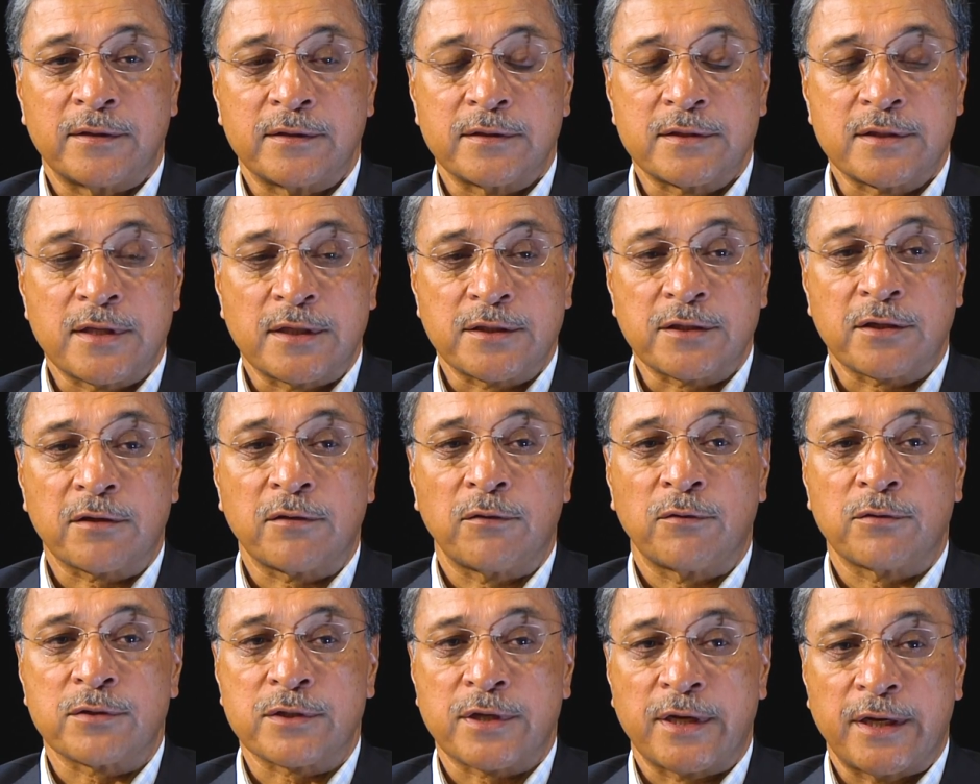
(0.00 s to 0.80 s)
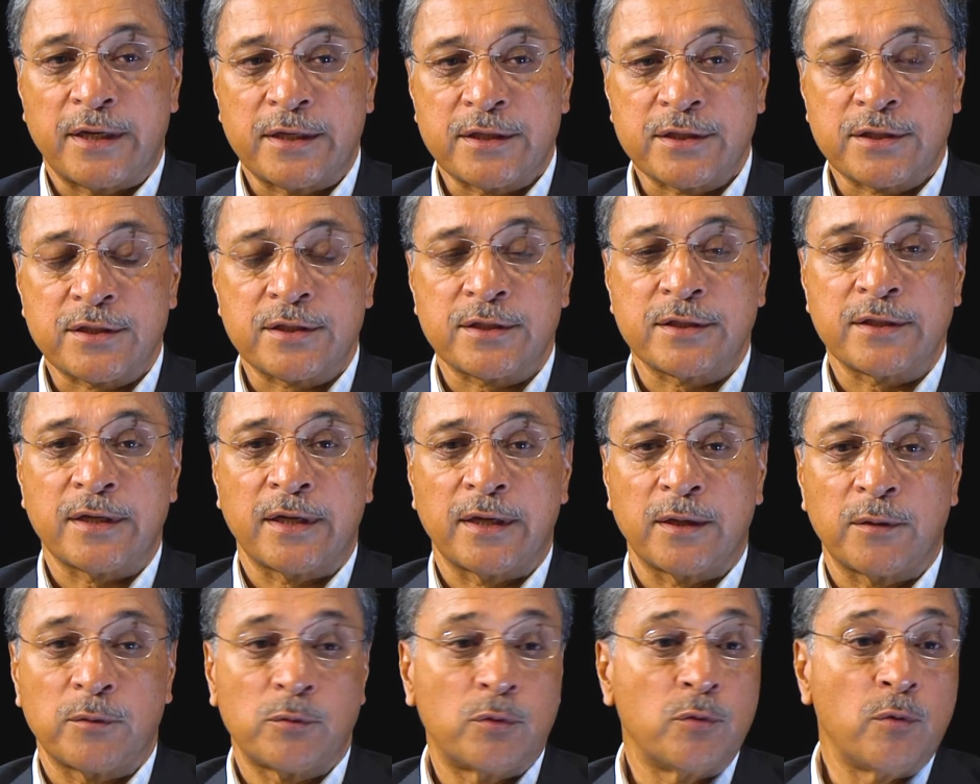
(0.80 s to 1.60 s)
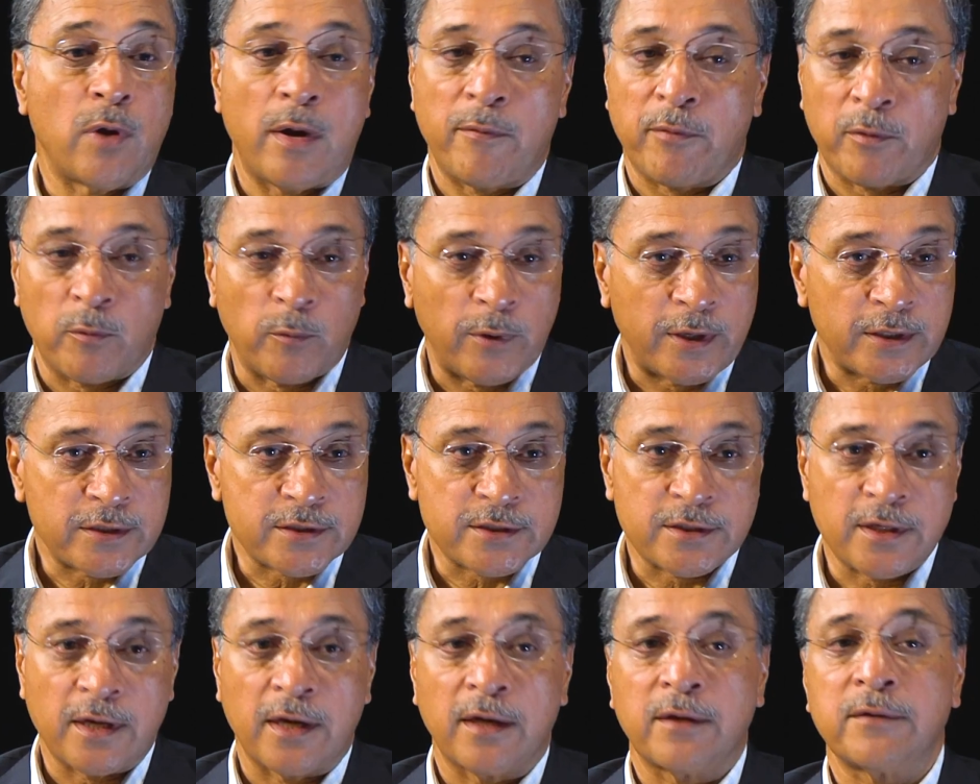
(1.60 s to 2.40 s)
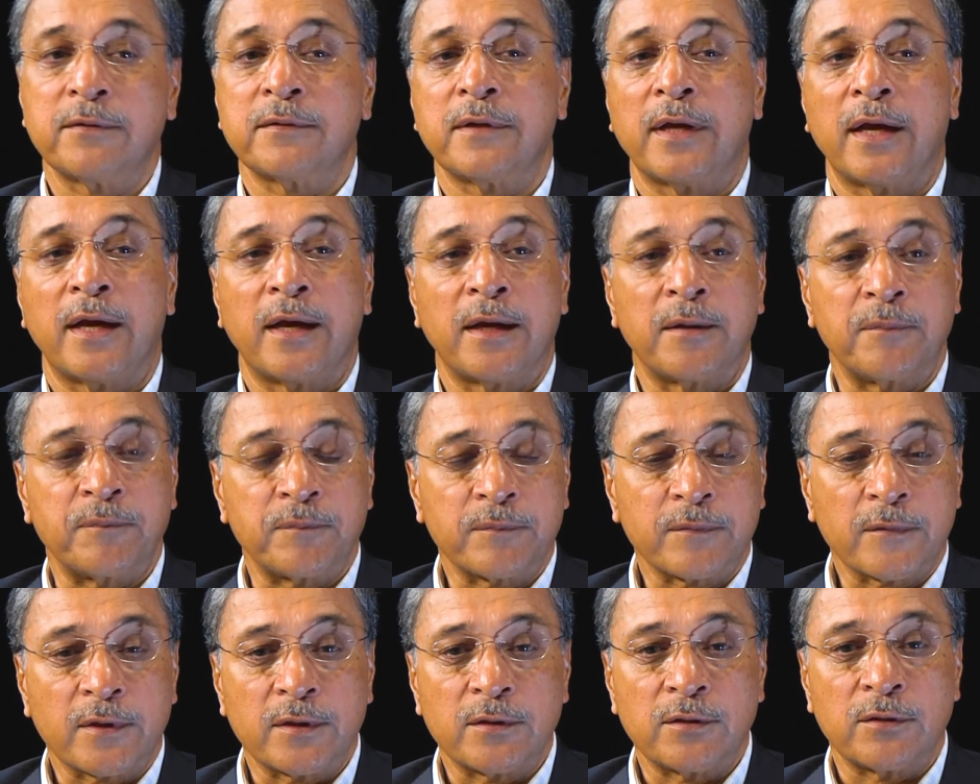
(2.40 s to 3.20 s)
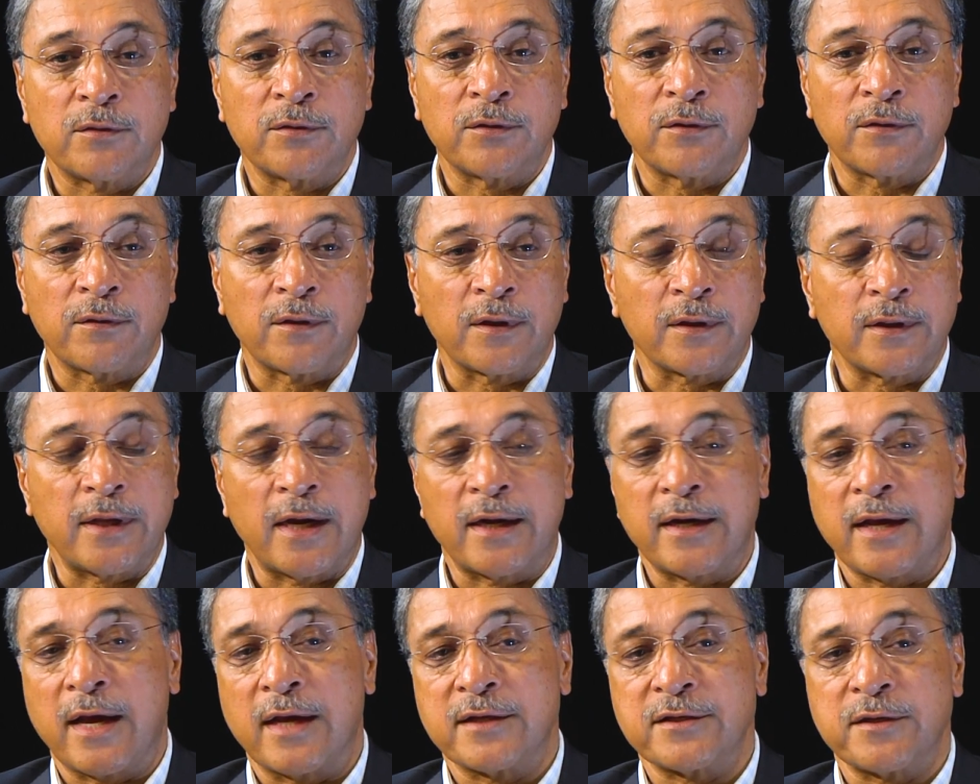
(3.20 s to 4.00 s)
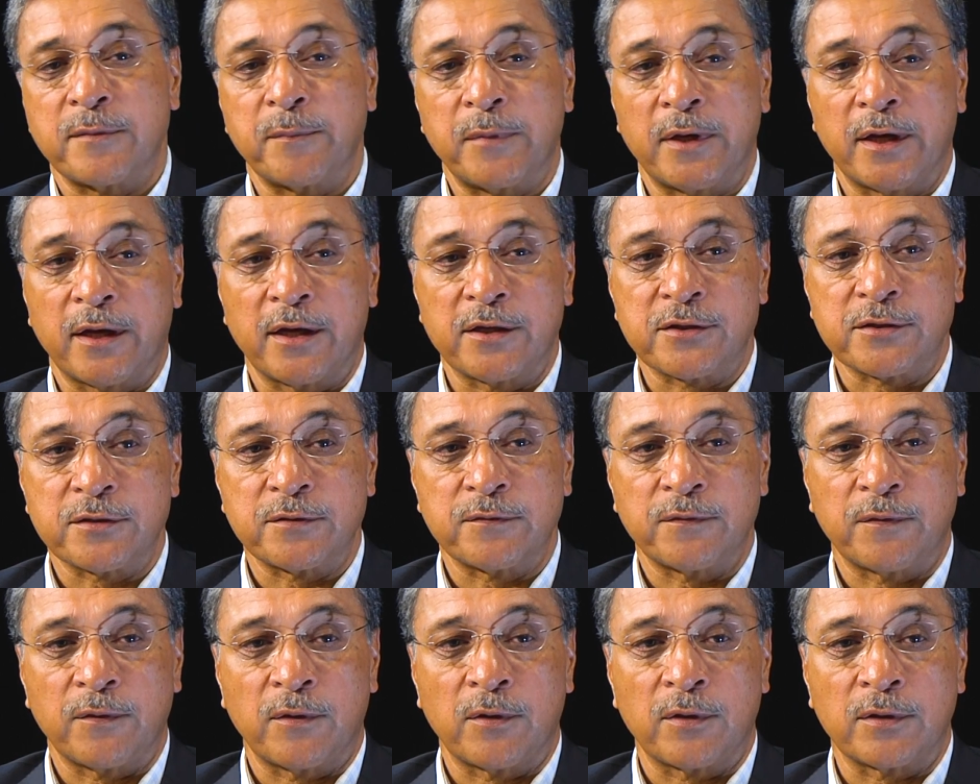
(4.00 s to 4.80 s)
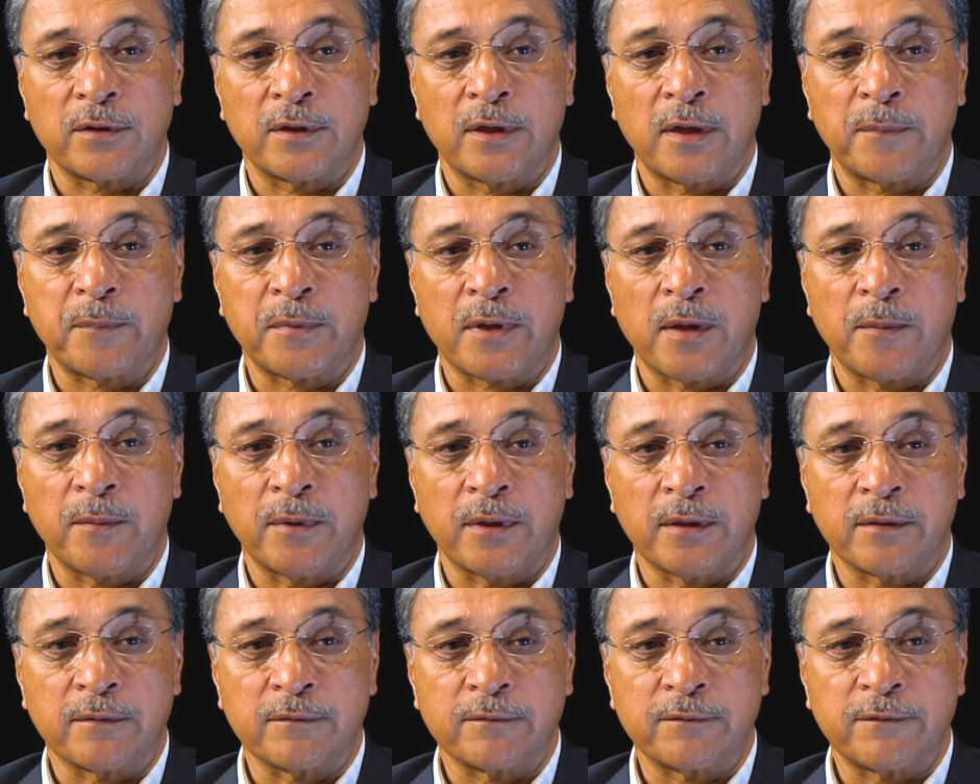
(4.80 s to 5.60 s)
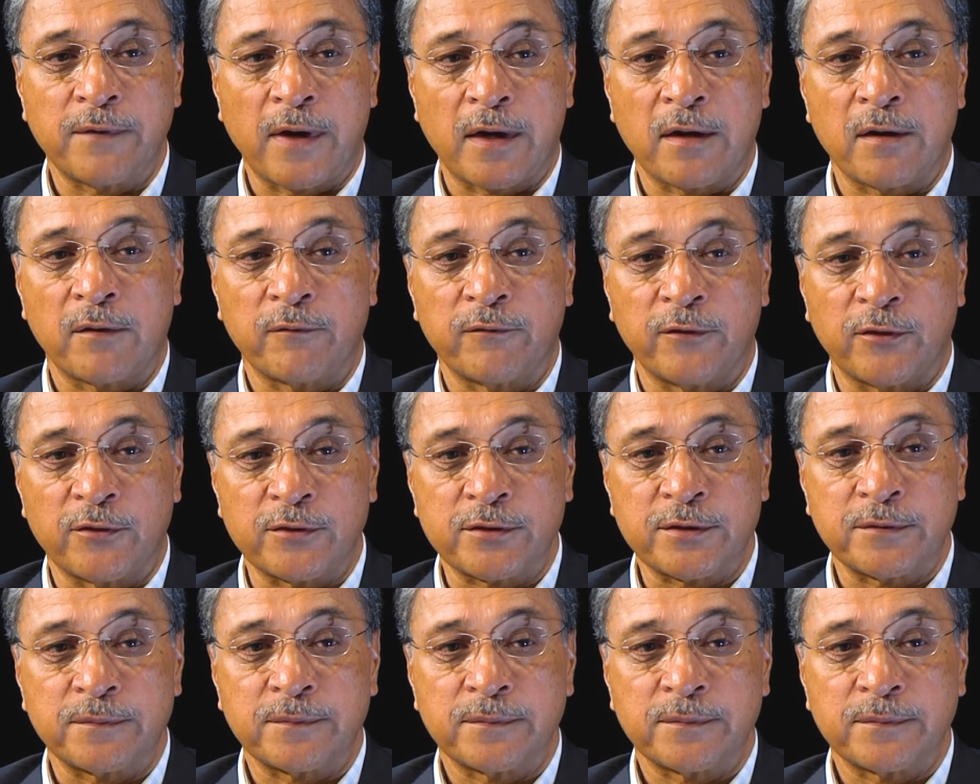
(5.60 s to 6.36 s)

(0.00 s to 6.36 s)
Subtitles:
Such a close race, whoever wins now, do you think that has implications for the upcoming federal vote?